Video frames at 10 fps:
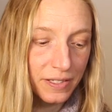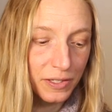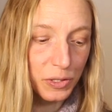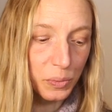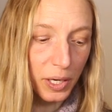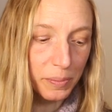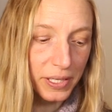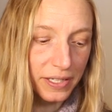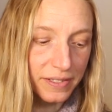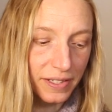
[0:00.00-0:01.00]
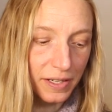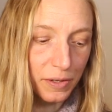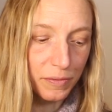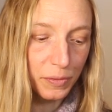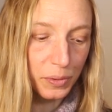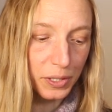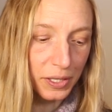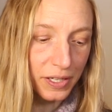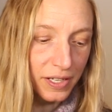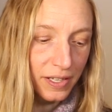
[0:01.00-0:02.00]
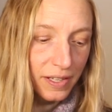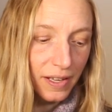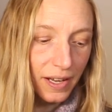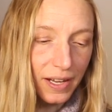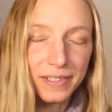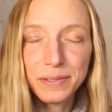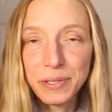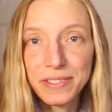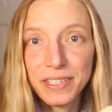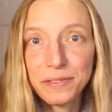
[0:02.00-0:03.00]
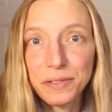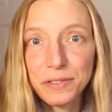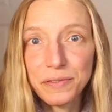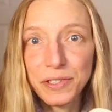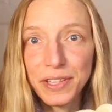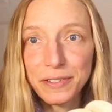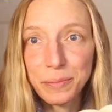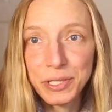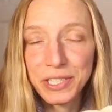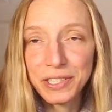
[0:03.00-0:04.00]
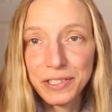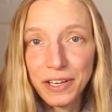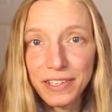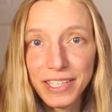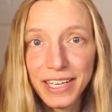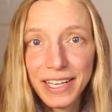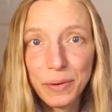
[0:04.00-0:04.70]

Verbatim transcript: you want to be a designer for uh, some accessories for this particular yarn line.